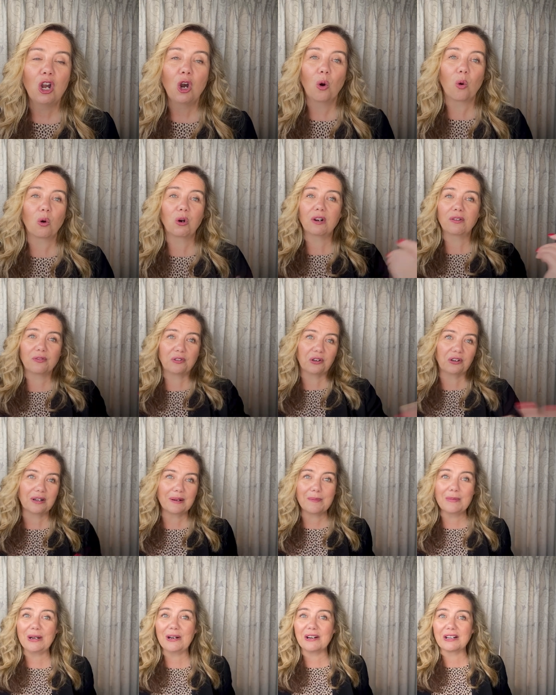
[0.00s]
or if you're an
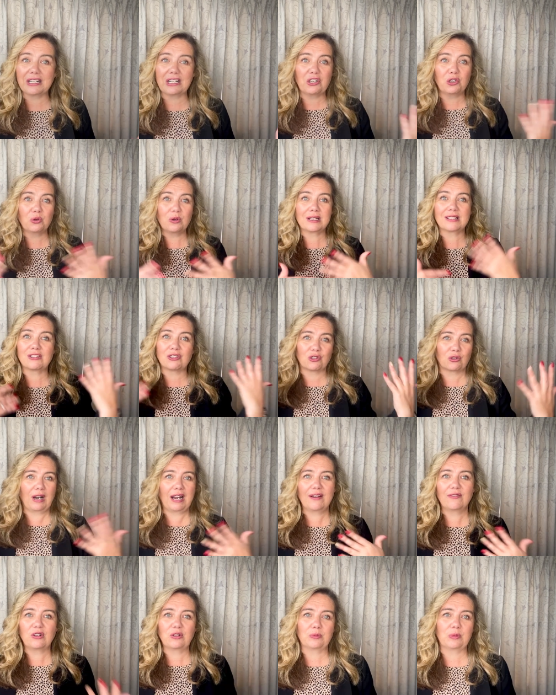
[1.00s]
American who has
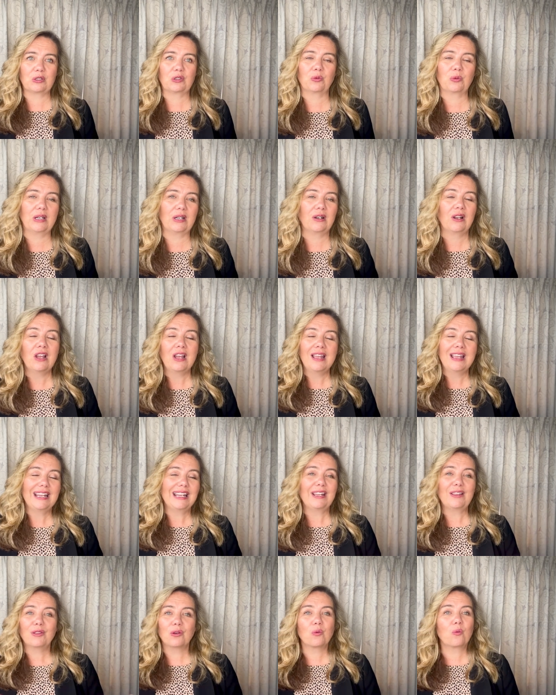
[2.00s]
traveled between
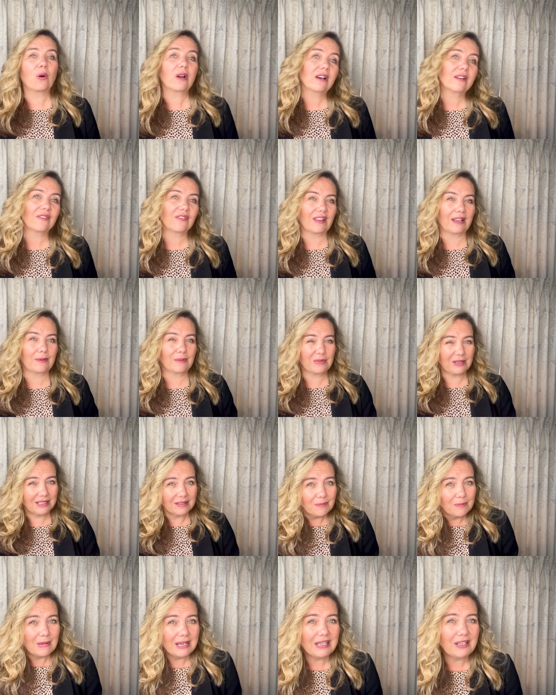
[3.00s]
either one of them,
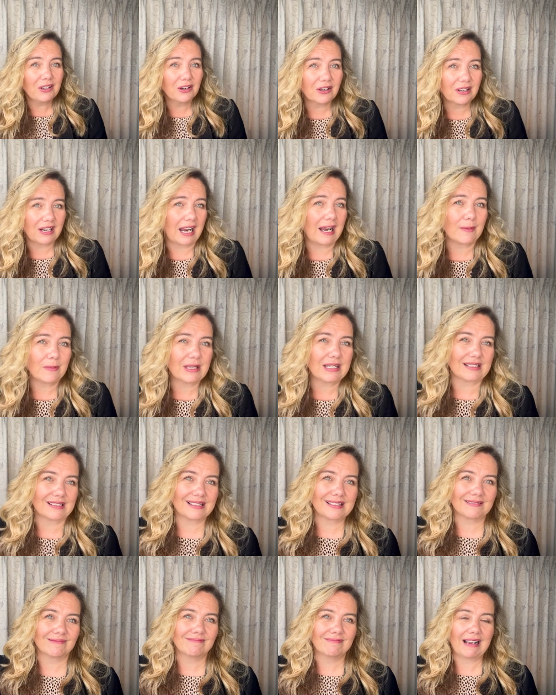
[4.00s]
make your comments.